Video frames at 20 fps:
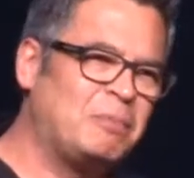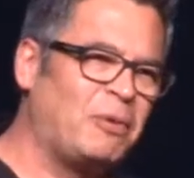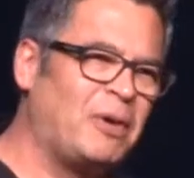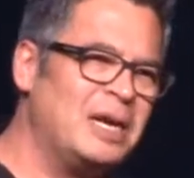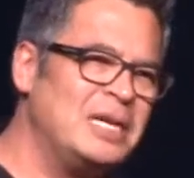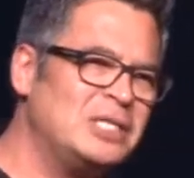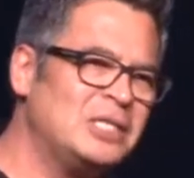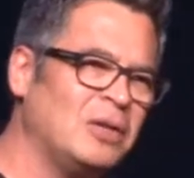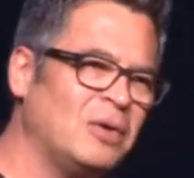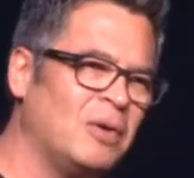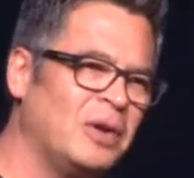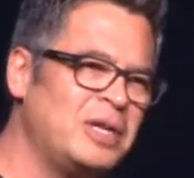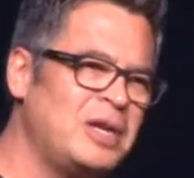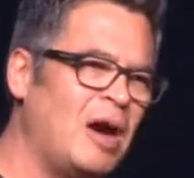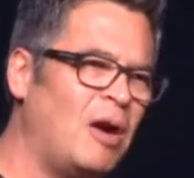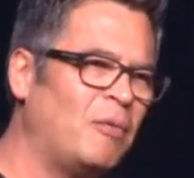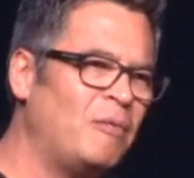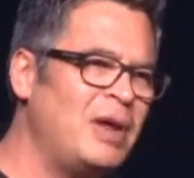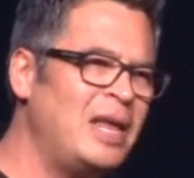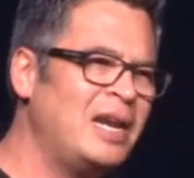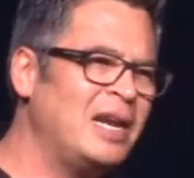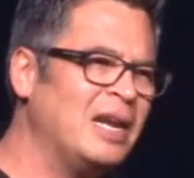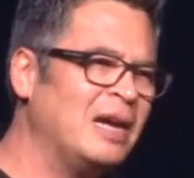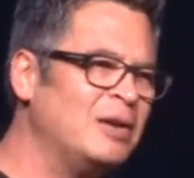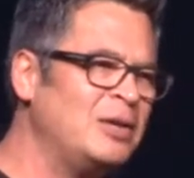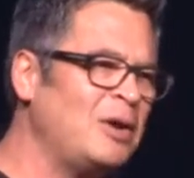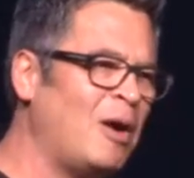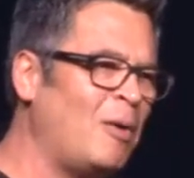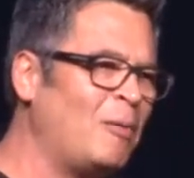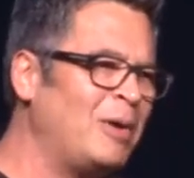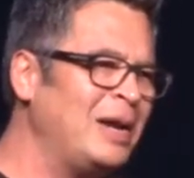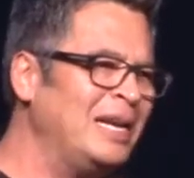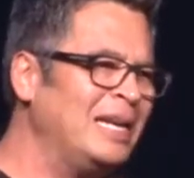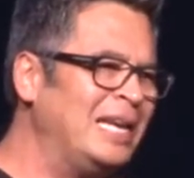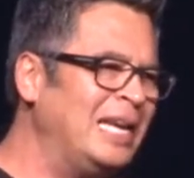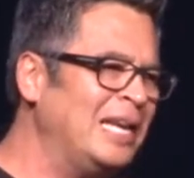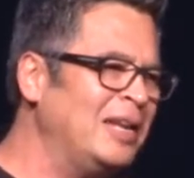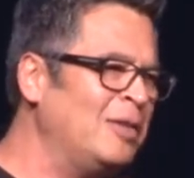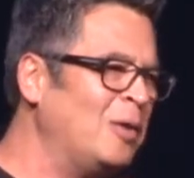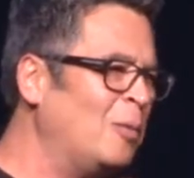Praise the Lord. Y'all ready to y'all ready to
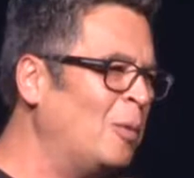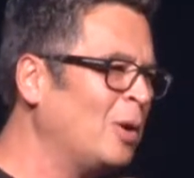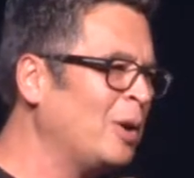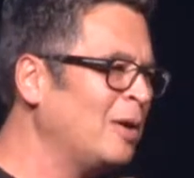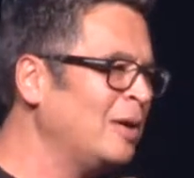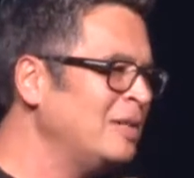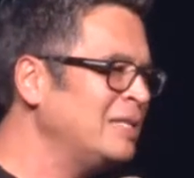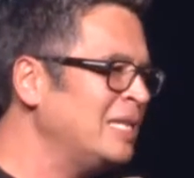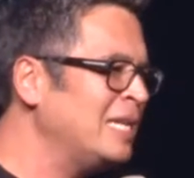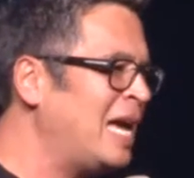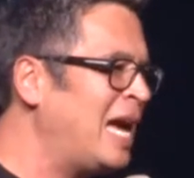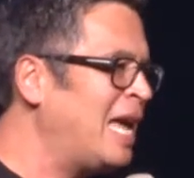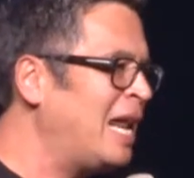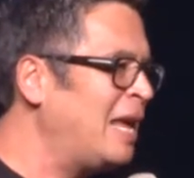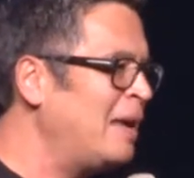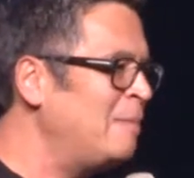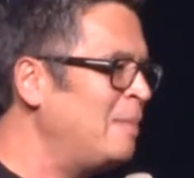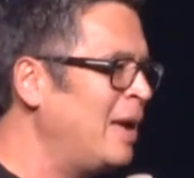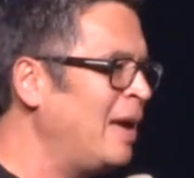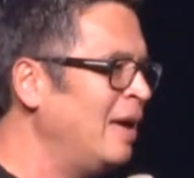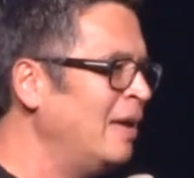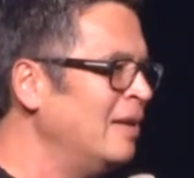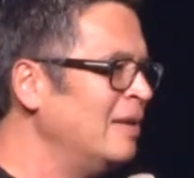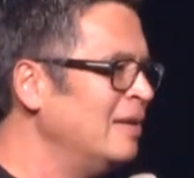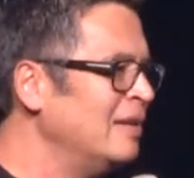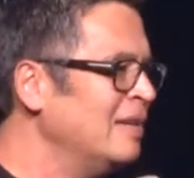get in the word tonight? Amen.